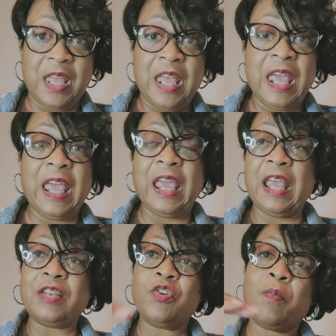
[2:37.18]

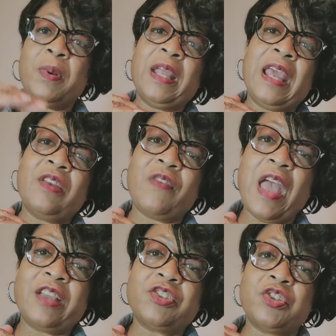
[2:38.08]
And your plan of
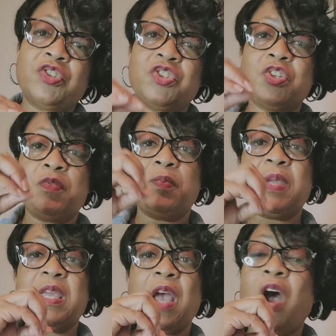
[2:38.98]
action should
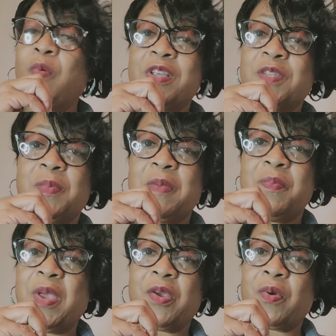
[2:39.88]
be always be
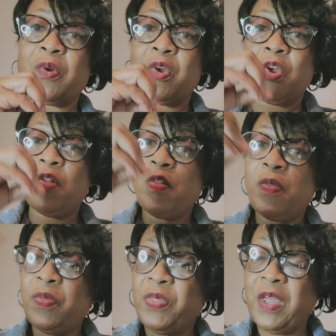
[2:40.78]
bigger
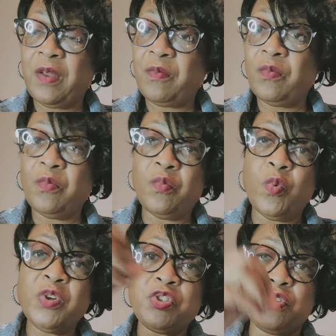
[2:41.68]
than
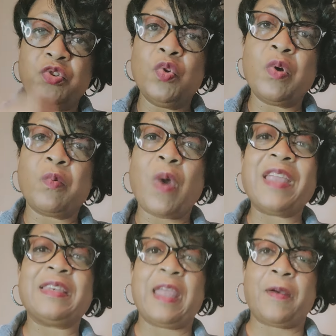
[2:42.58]
what you're doing
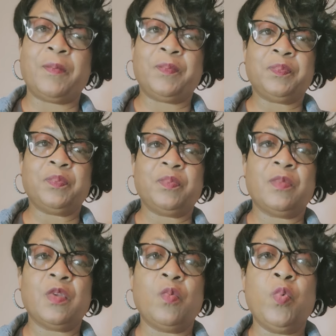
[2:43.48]
right now.
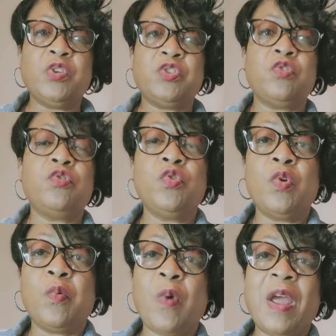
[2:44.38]
What you're
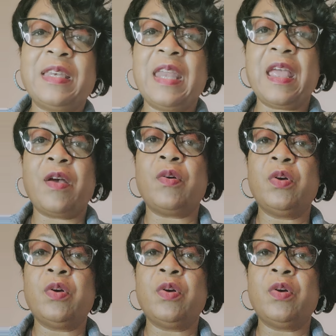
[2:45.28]
doing right now,